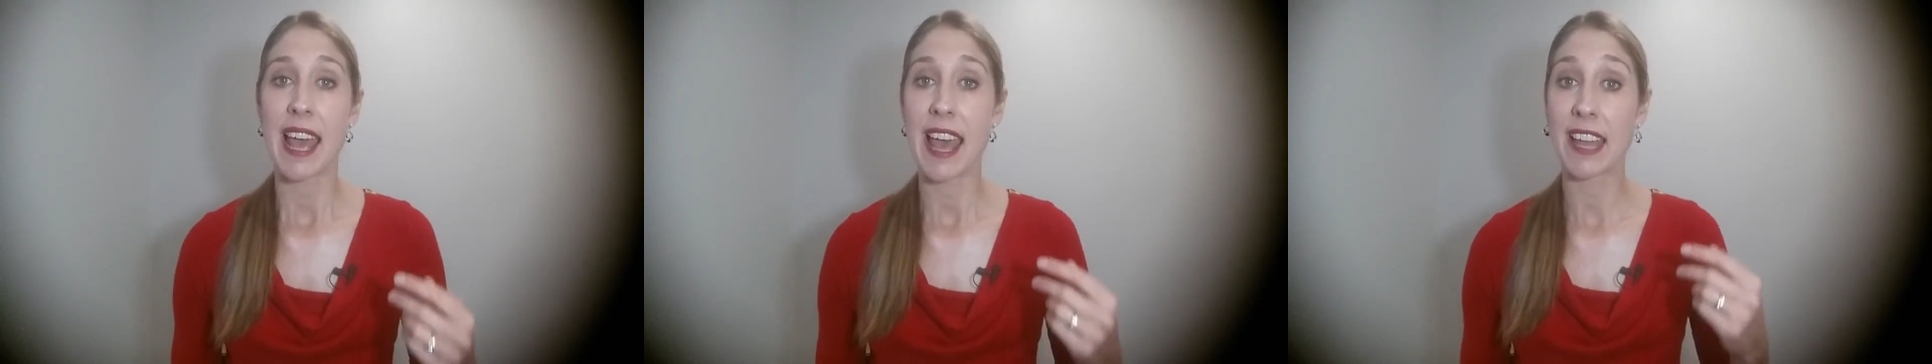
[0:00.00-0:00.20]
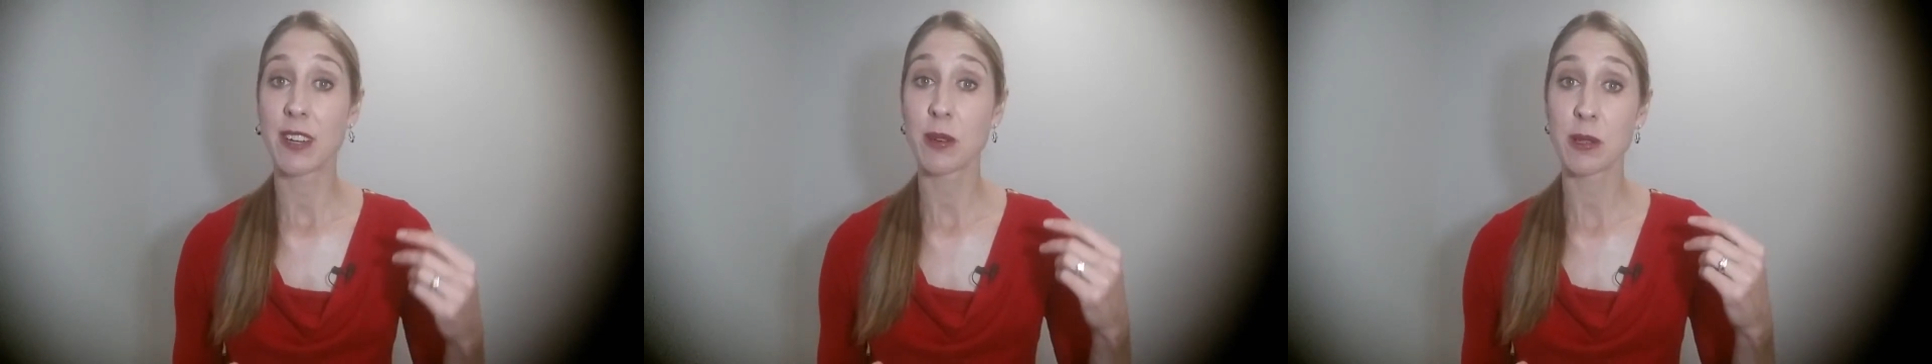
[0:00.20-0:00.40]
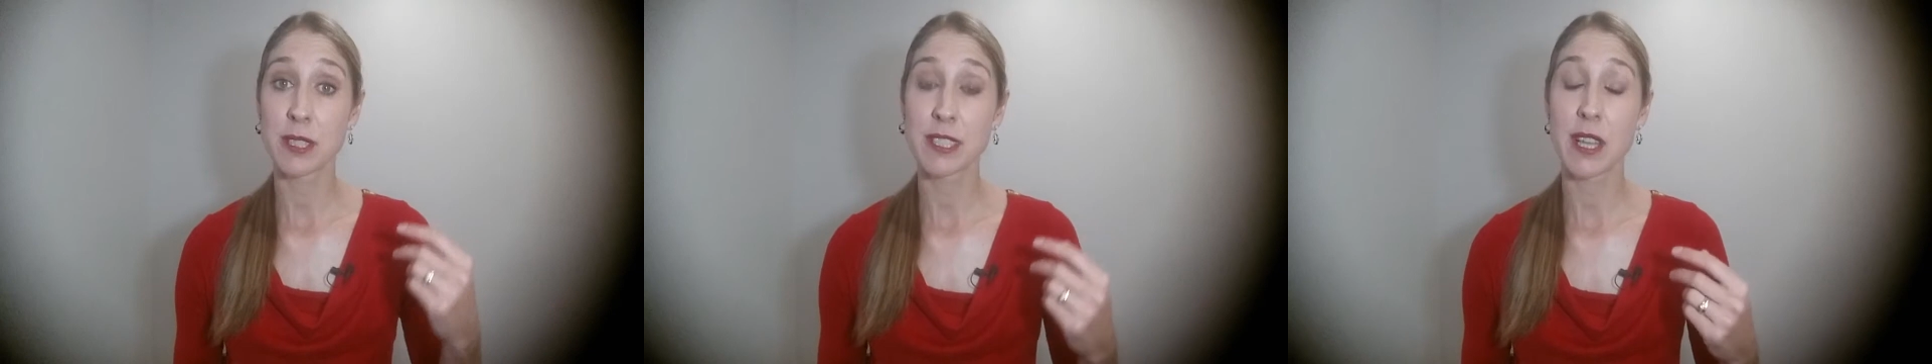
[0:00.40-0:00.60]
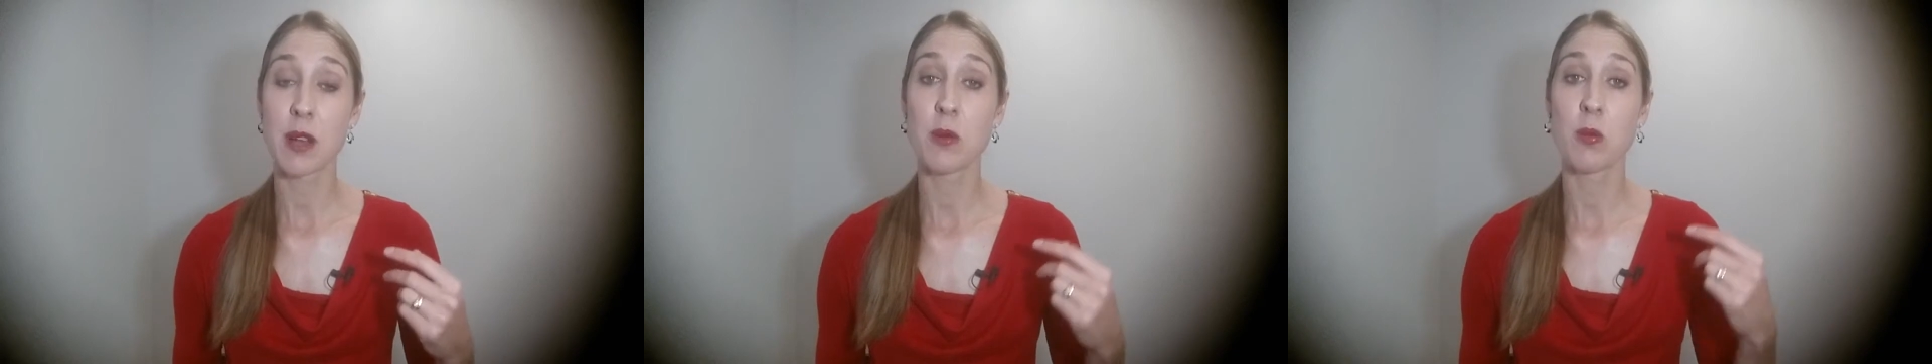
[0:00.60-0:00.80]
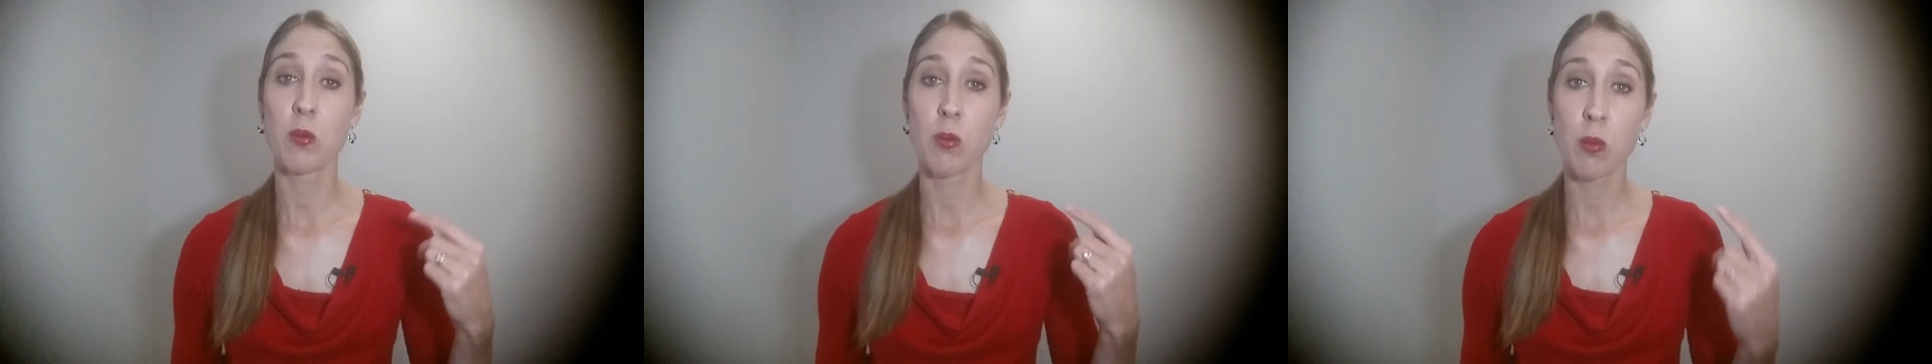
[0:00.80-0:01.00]
and
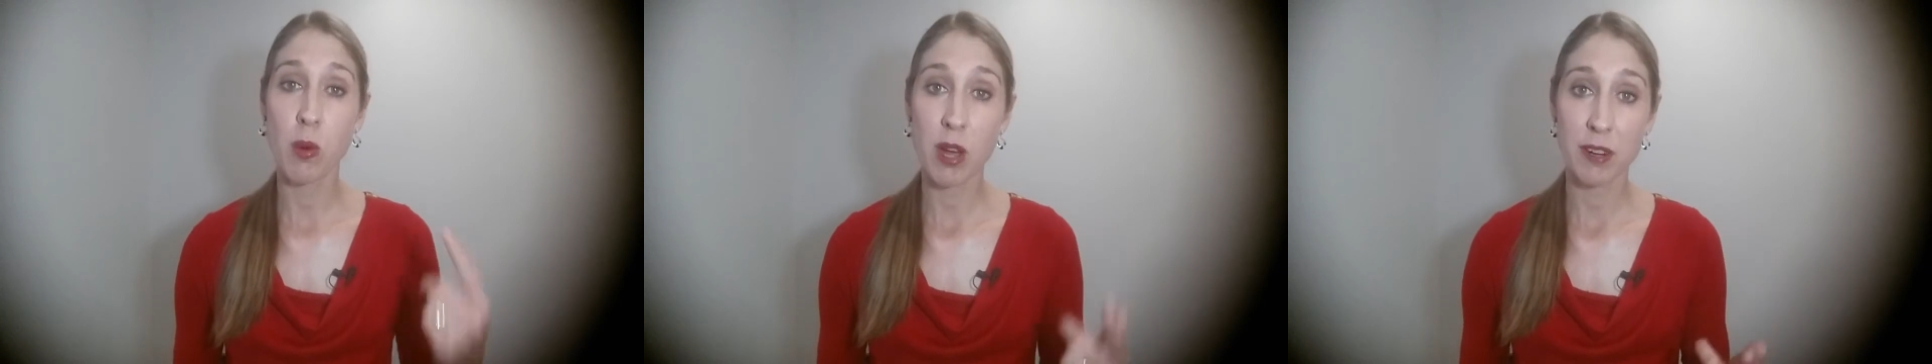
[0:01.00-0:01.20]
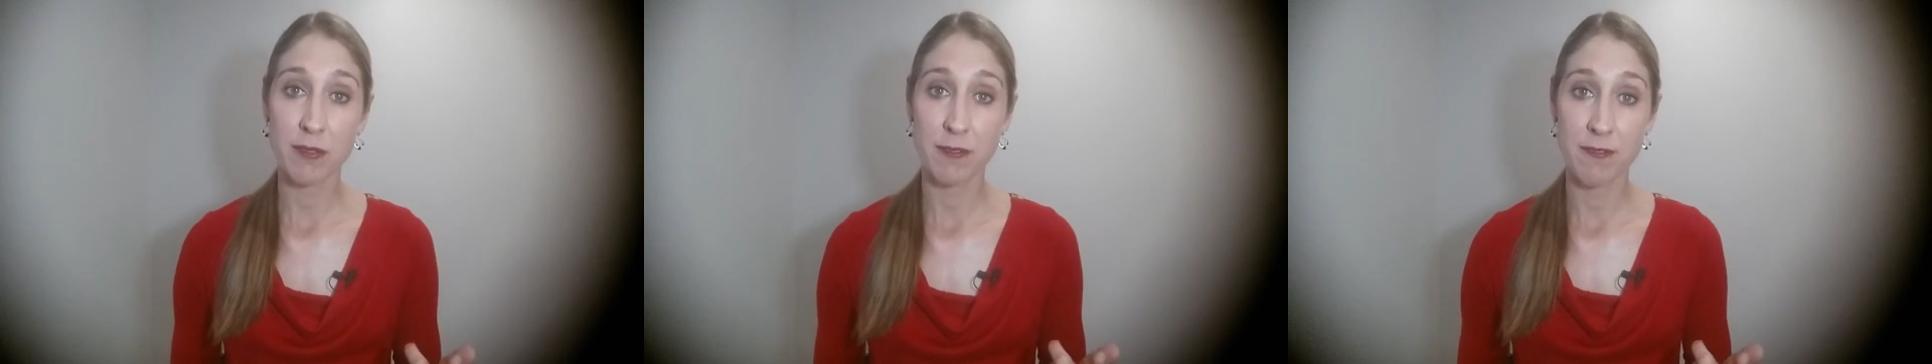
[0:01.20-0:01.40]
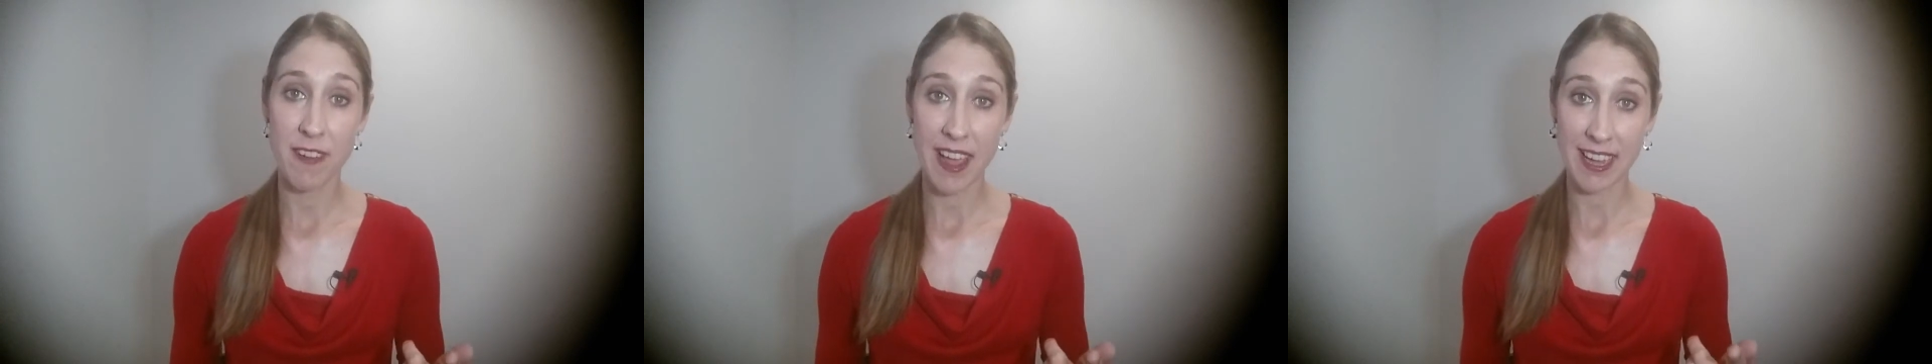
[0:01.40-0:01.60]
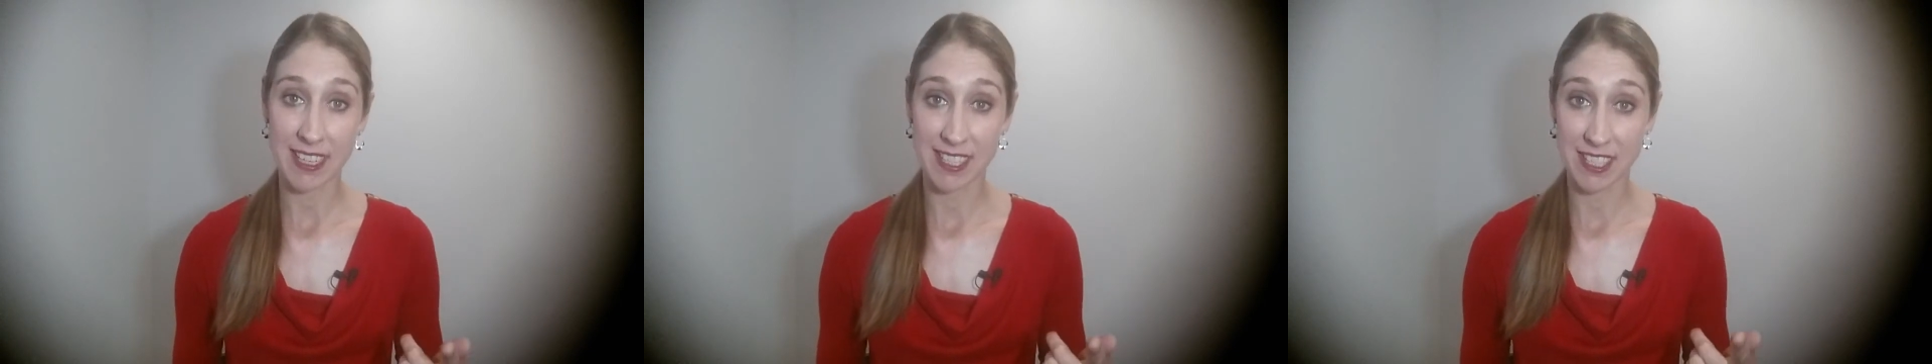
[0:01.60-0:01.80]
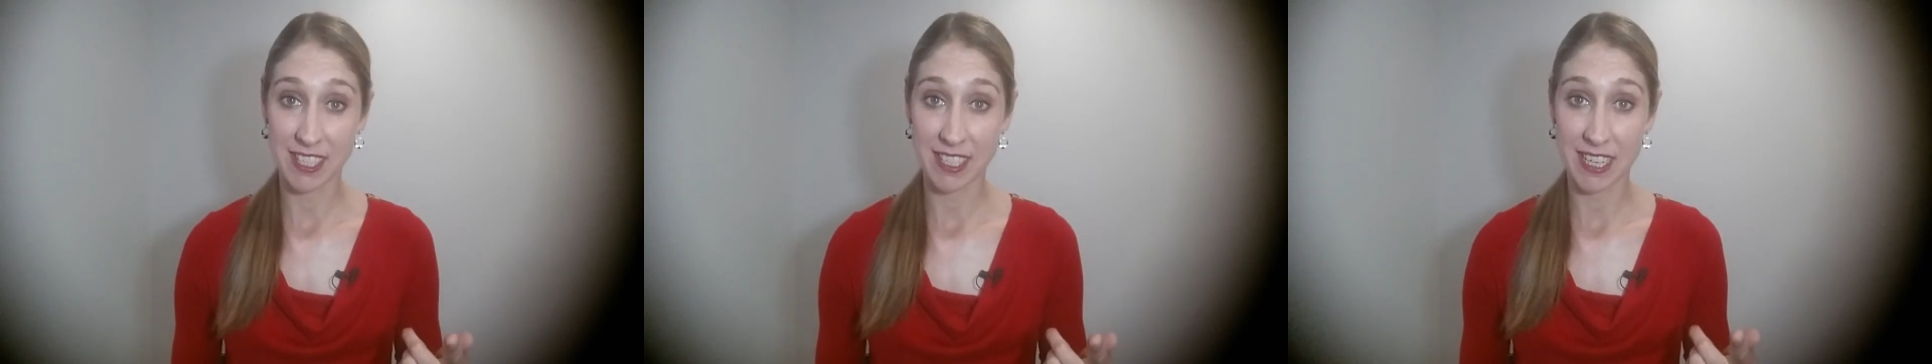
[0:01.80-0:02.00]
also what
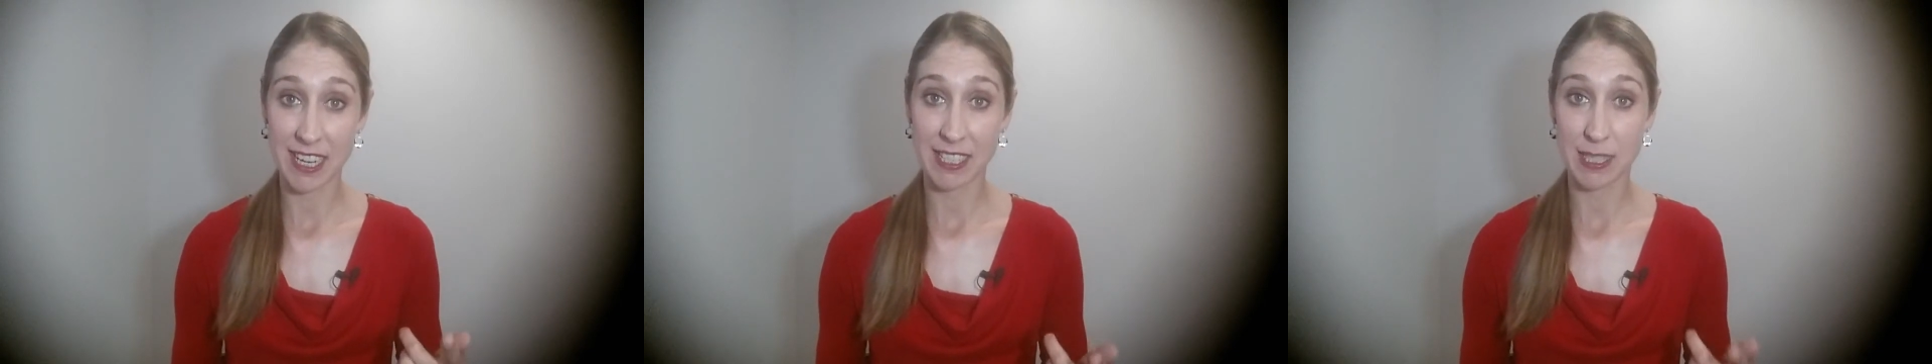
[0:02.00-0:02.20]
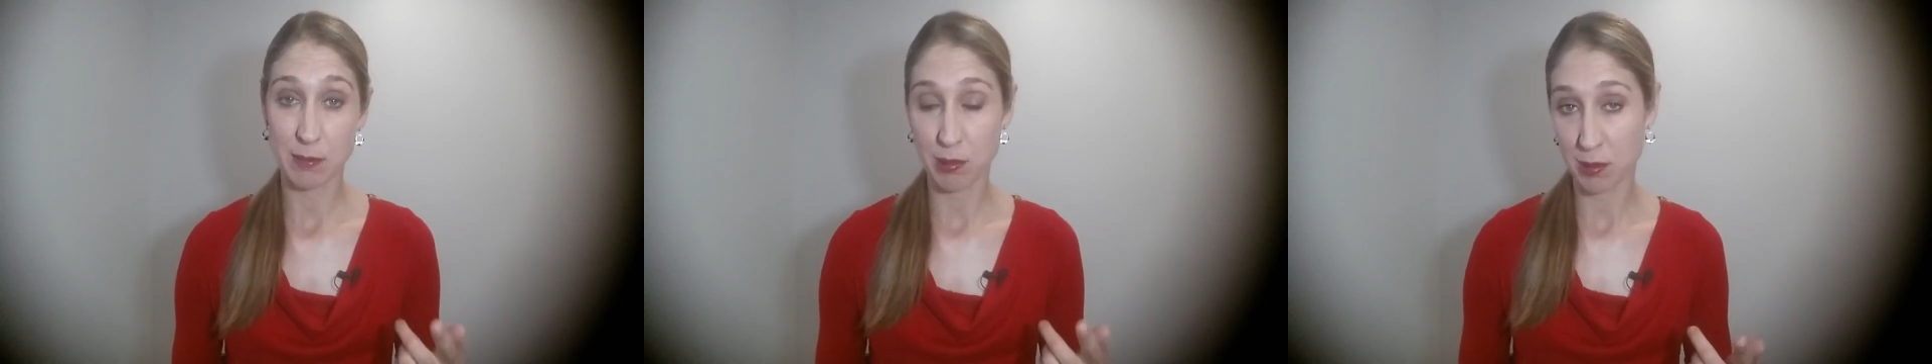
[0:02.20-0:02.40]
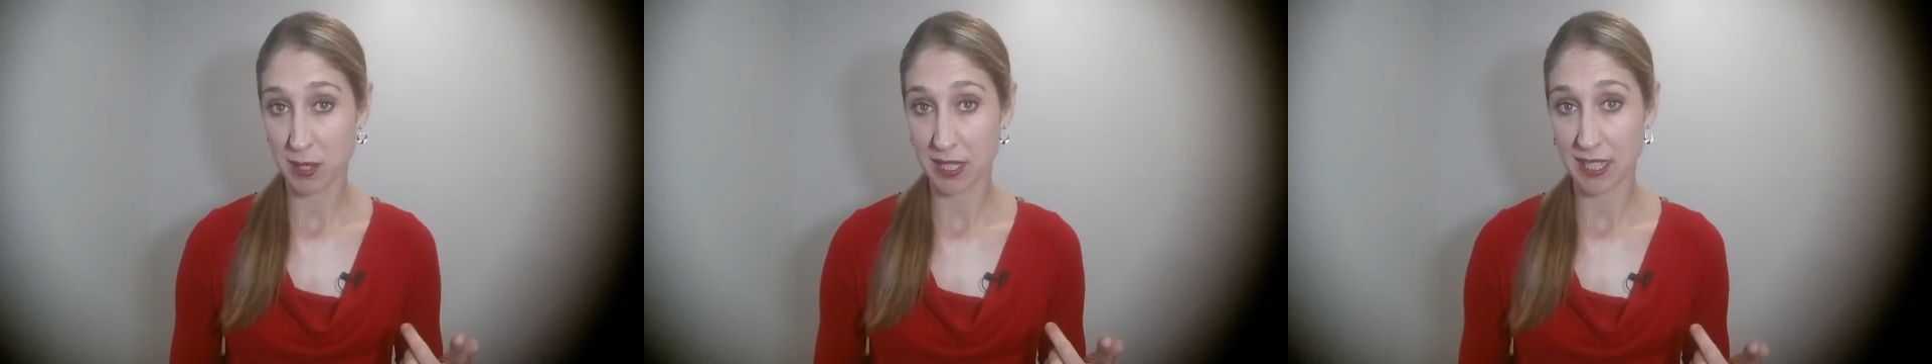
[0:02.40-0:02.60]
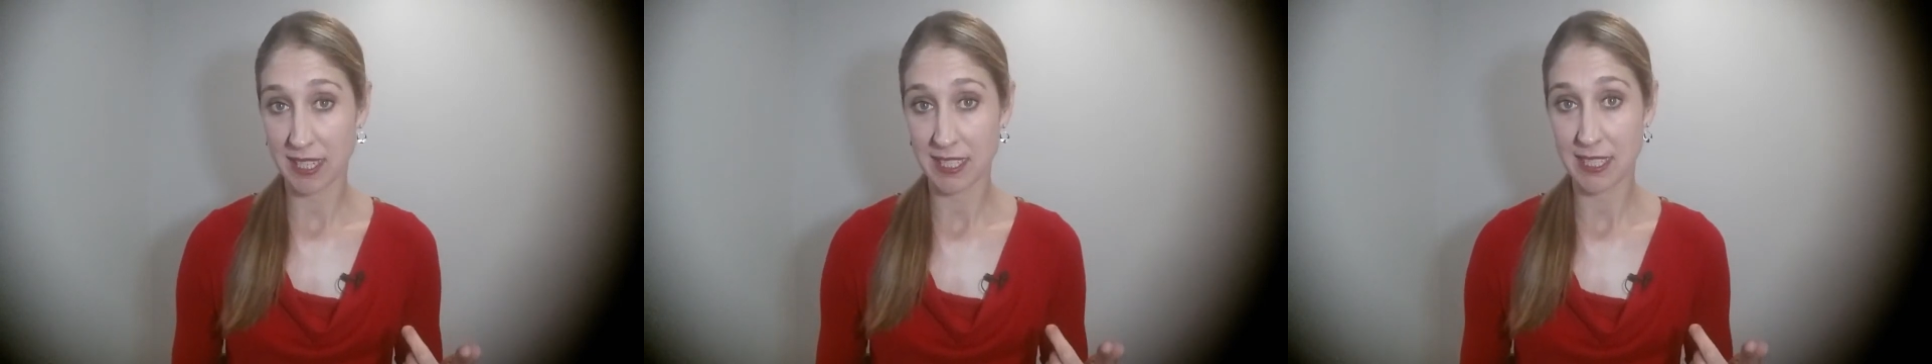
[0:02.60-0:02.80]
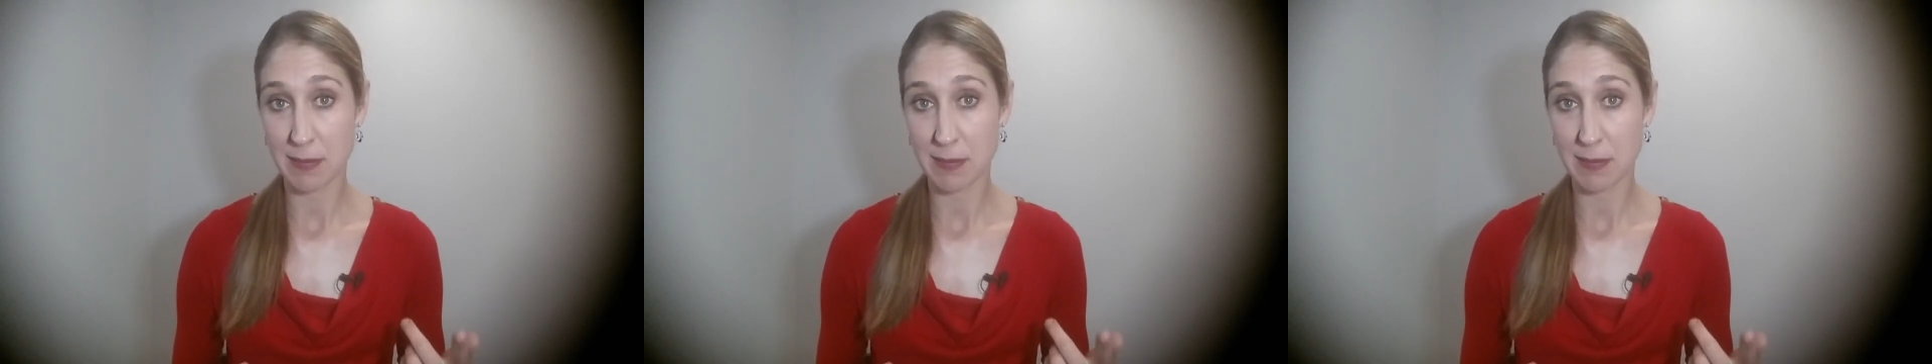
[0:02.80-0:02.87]
facts you need to put in